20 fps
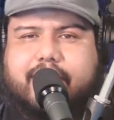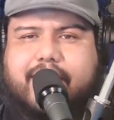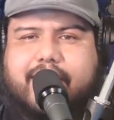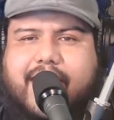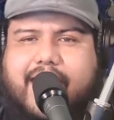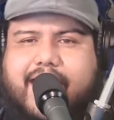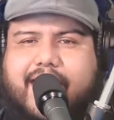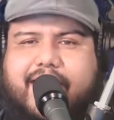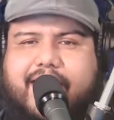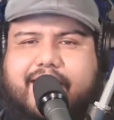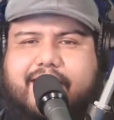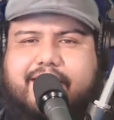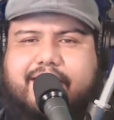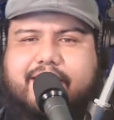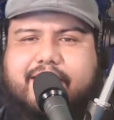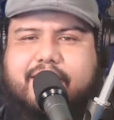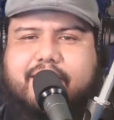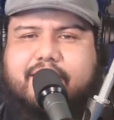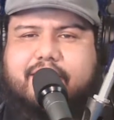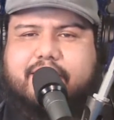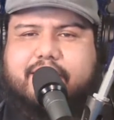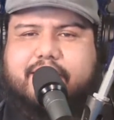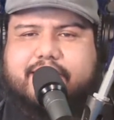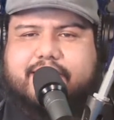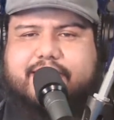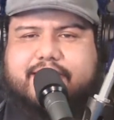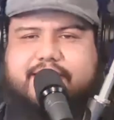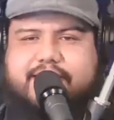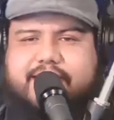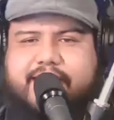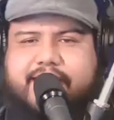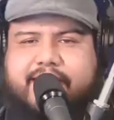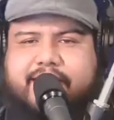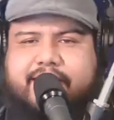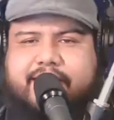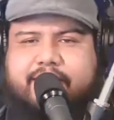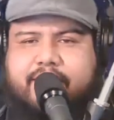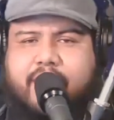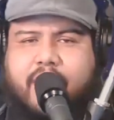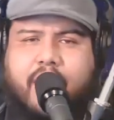I
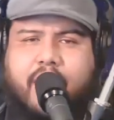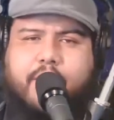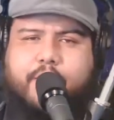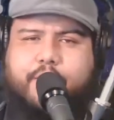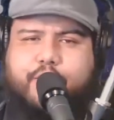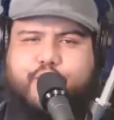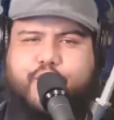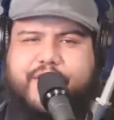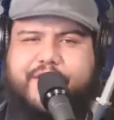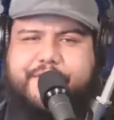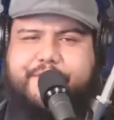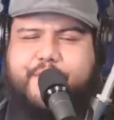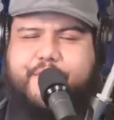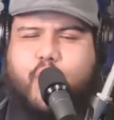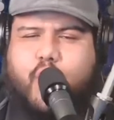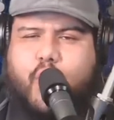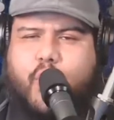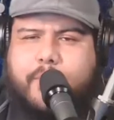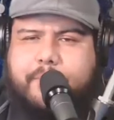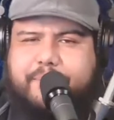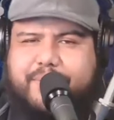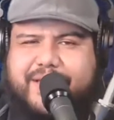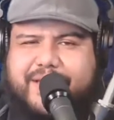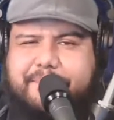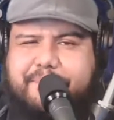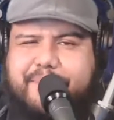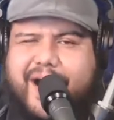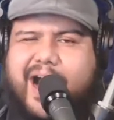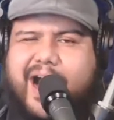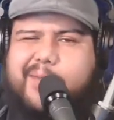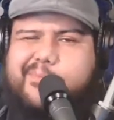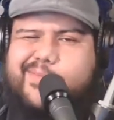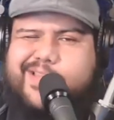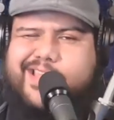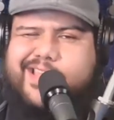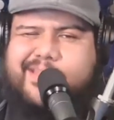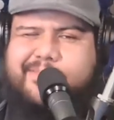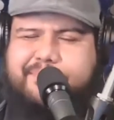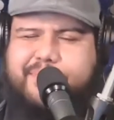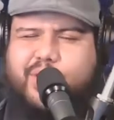sling freeform bebop
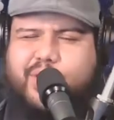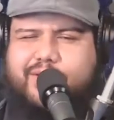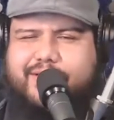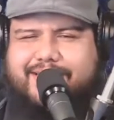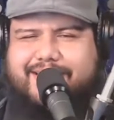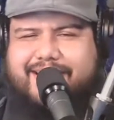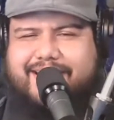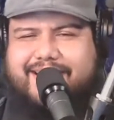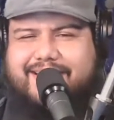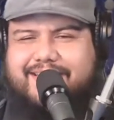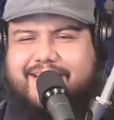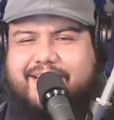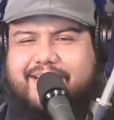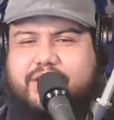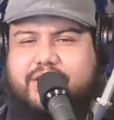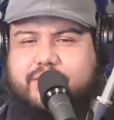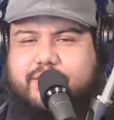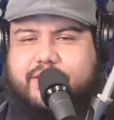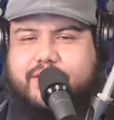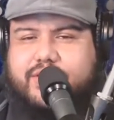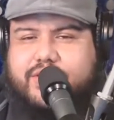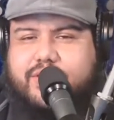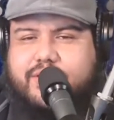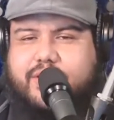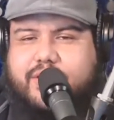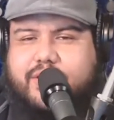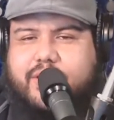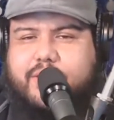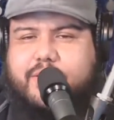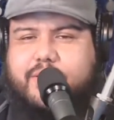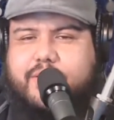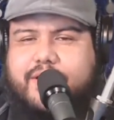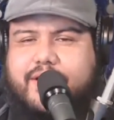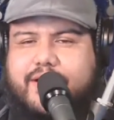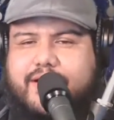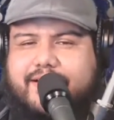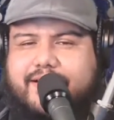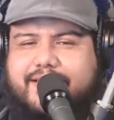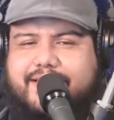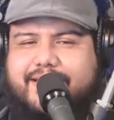impulses into a chuco
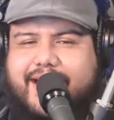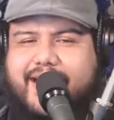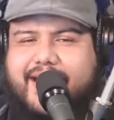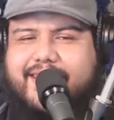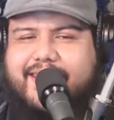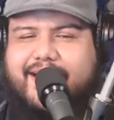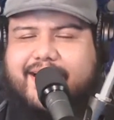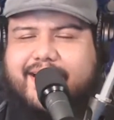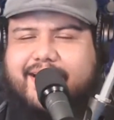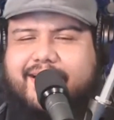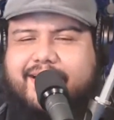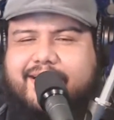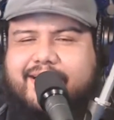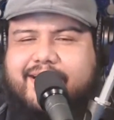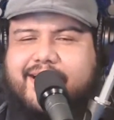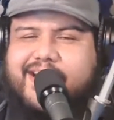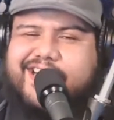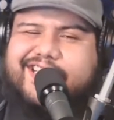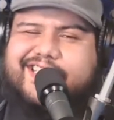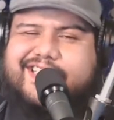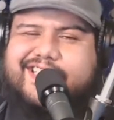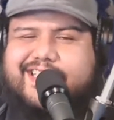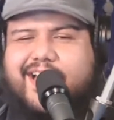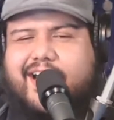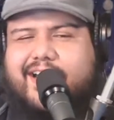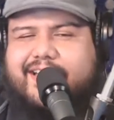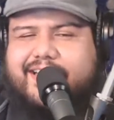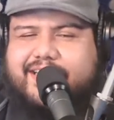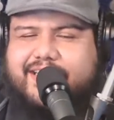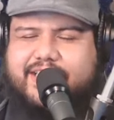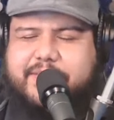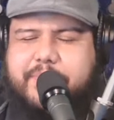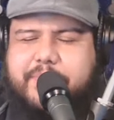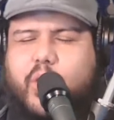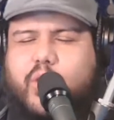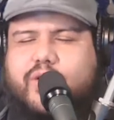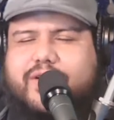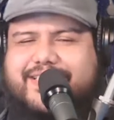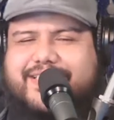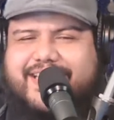skyline. Sonic
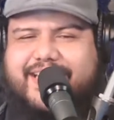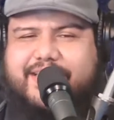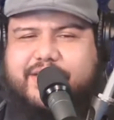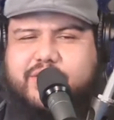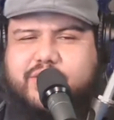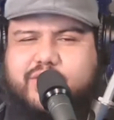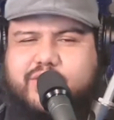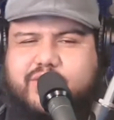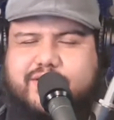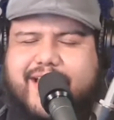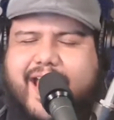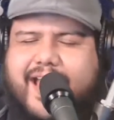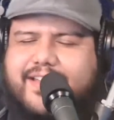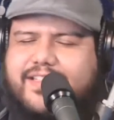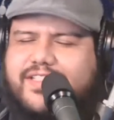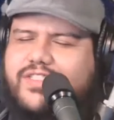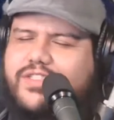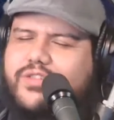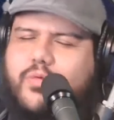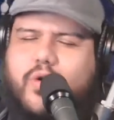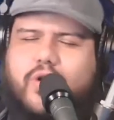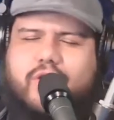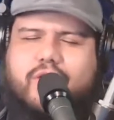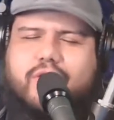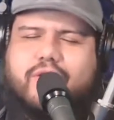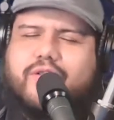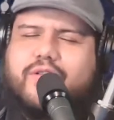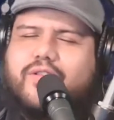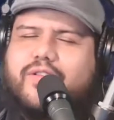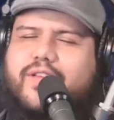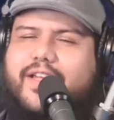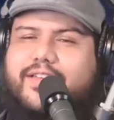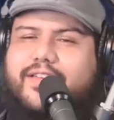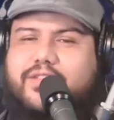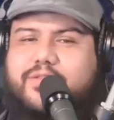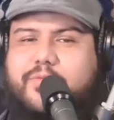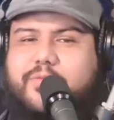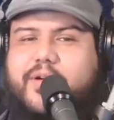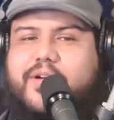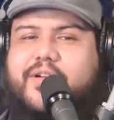smoke signals that swirl and
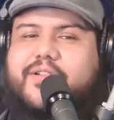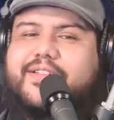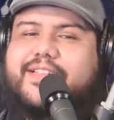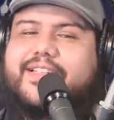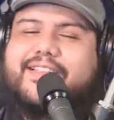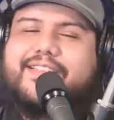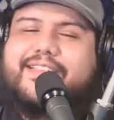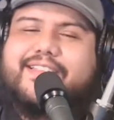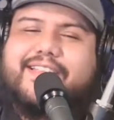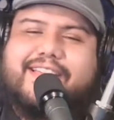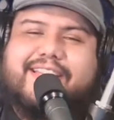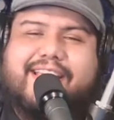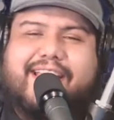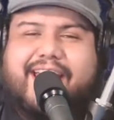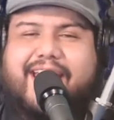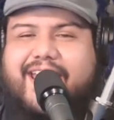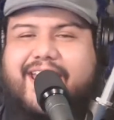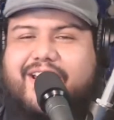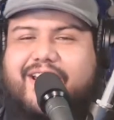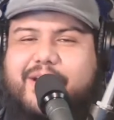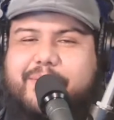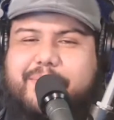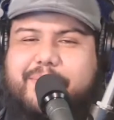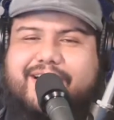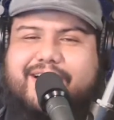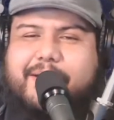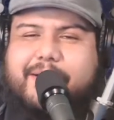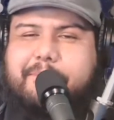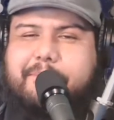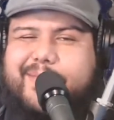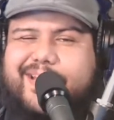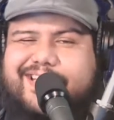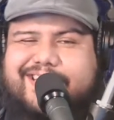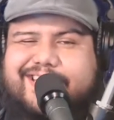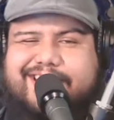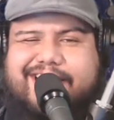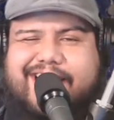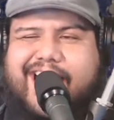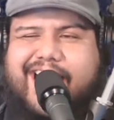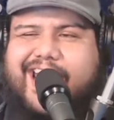twirl into the air and become
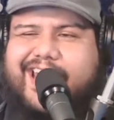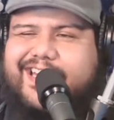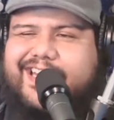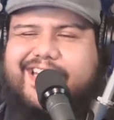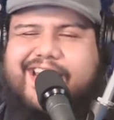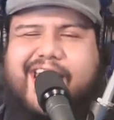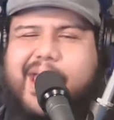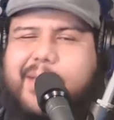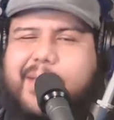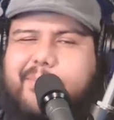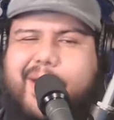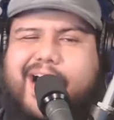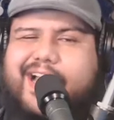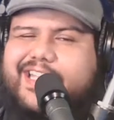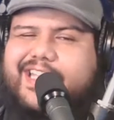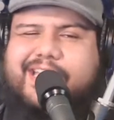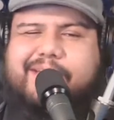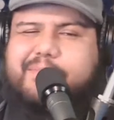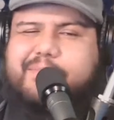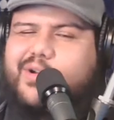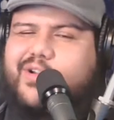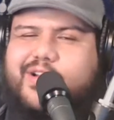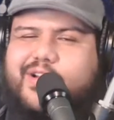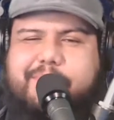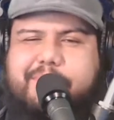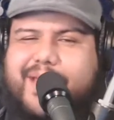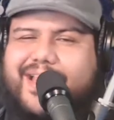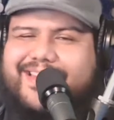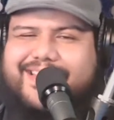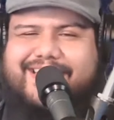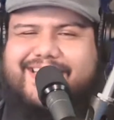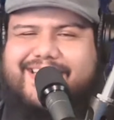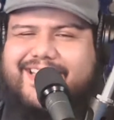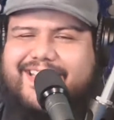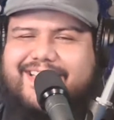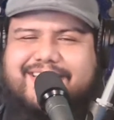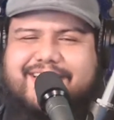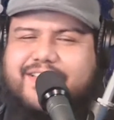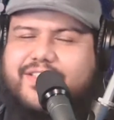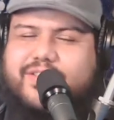misguided mockingbird
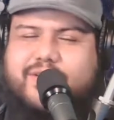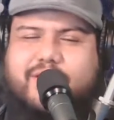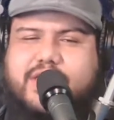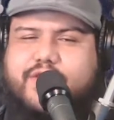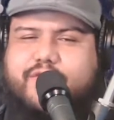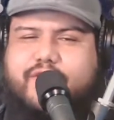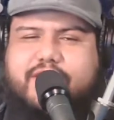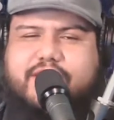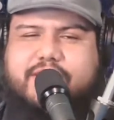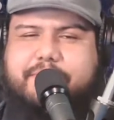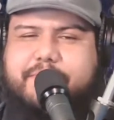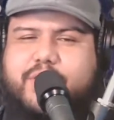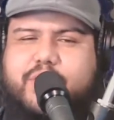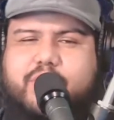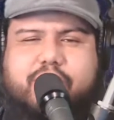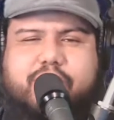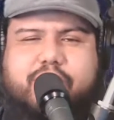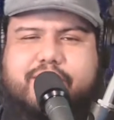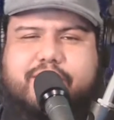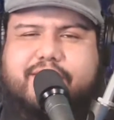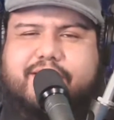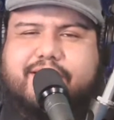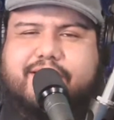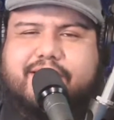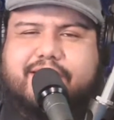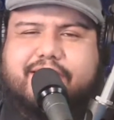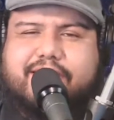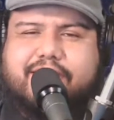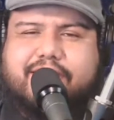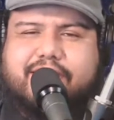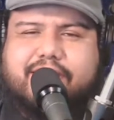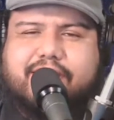melodies in search of its muse.